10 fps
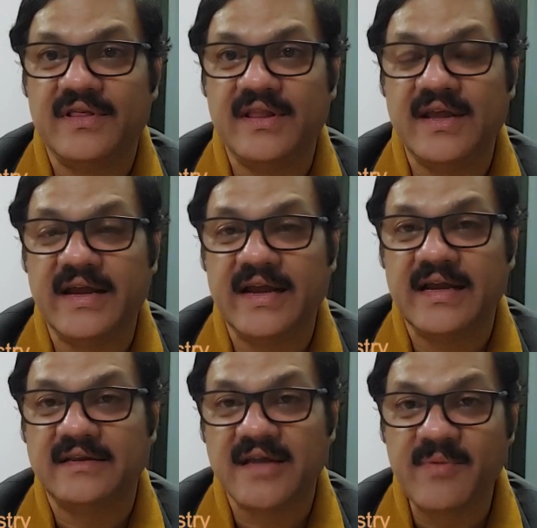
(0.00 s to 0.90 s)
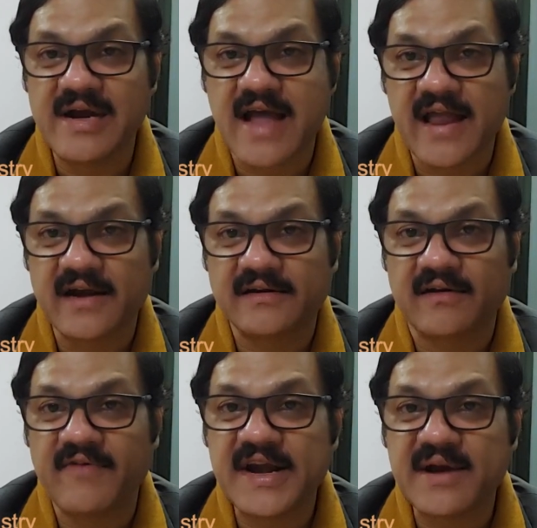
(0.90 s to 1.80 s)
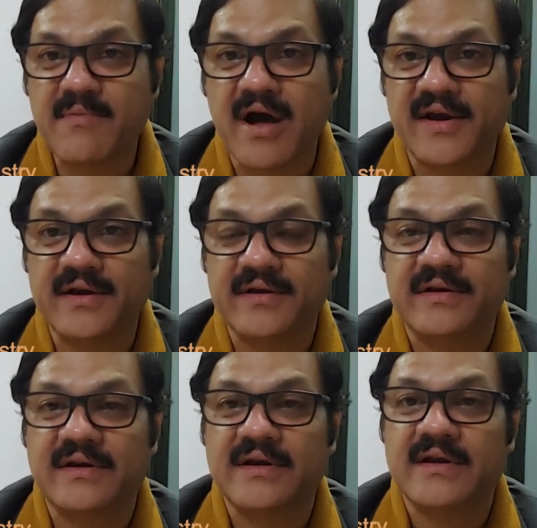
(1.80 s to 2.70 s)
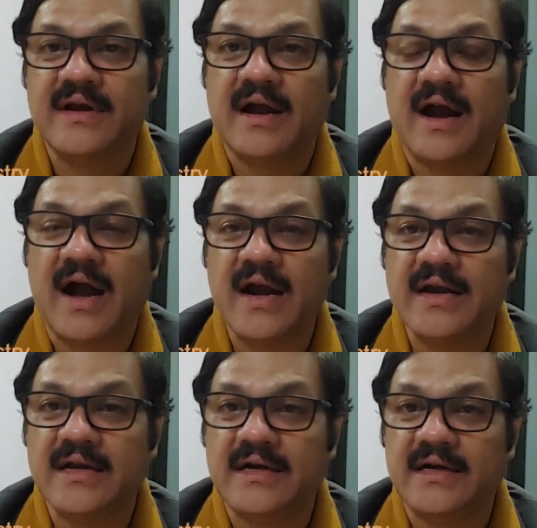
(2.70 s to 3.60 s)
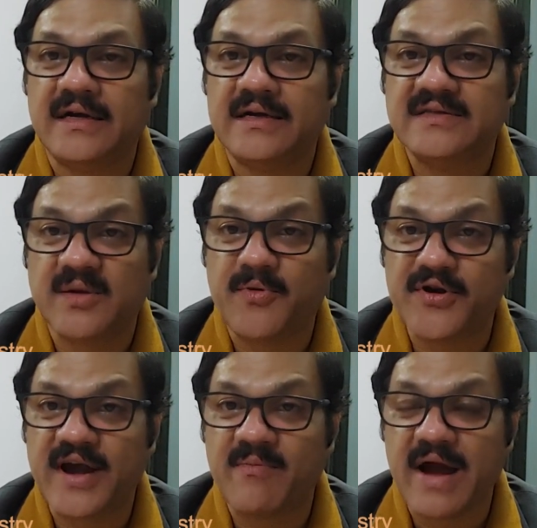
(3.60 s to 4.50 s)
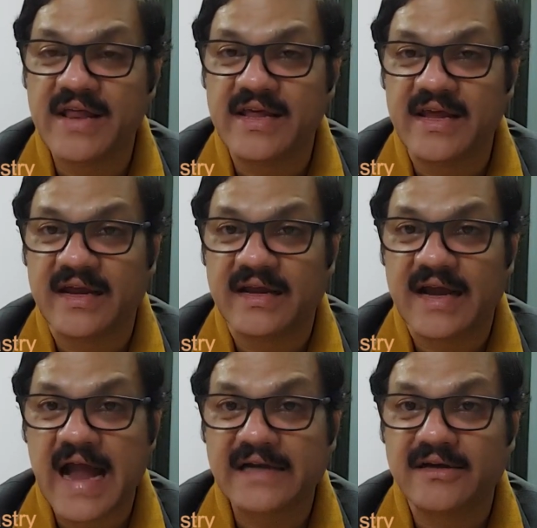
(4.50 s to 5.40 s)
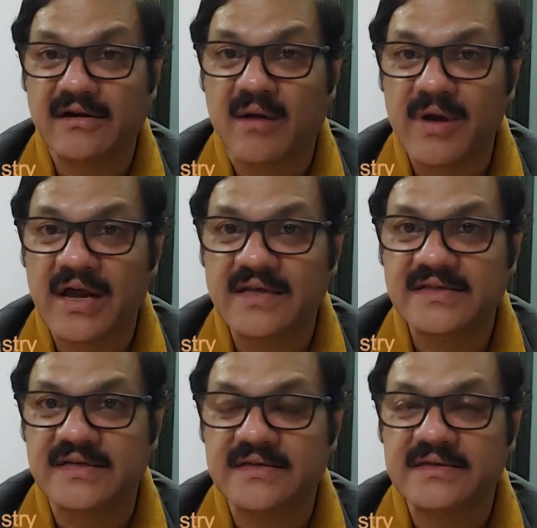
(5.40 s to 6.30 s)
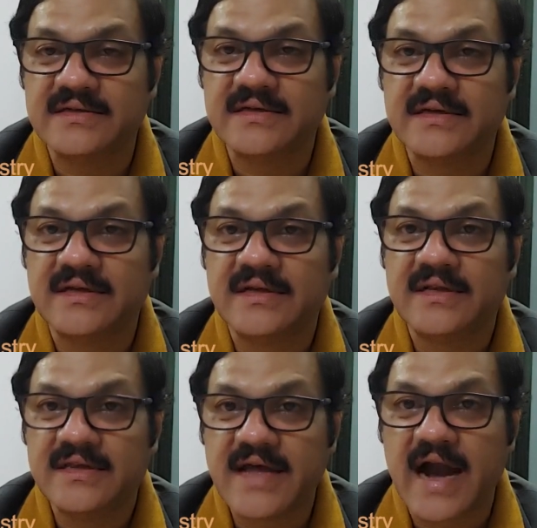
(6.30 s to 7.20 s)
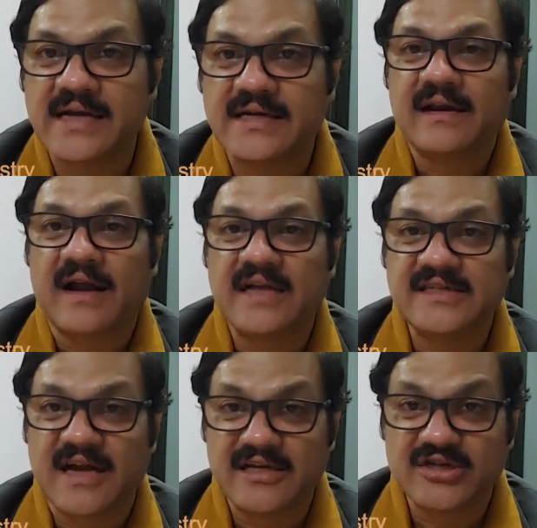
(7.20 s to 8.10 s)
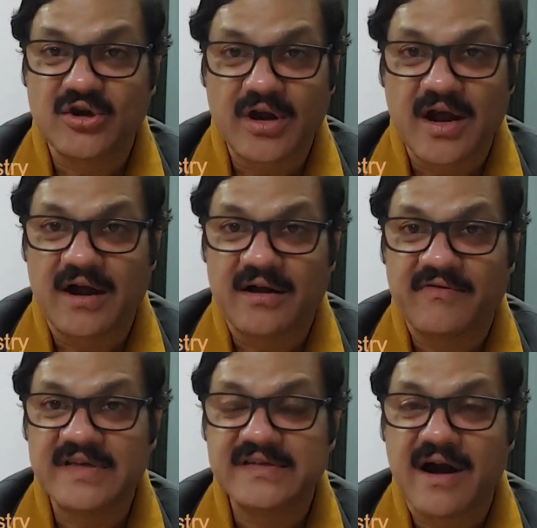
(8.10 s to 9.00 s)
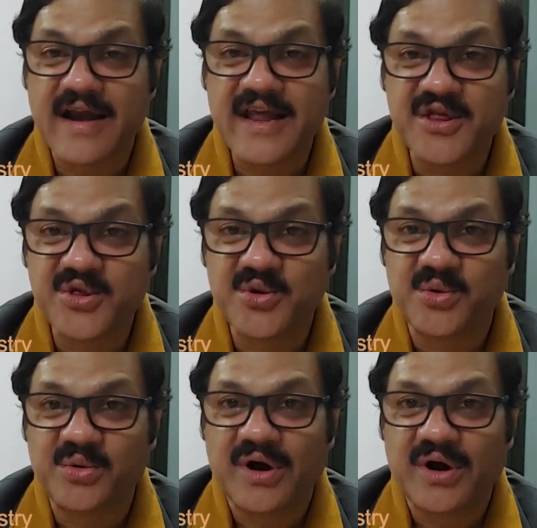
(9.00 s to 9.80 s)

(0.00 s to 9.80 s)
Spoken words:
the Tamil director V.V.L.N.Sastry and supported by the actor Kamal Hassan, that Rajaraja Chola was not a Hindu,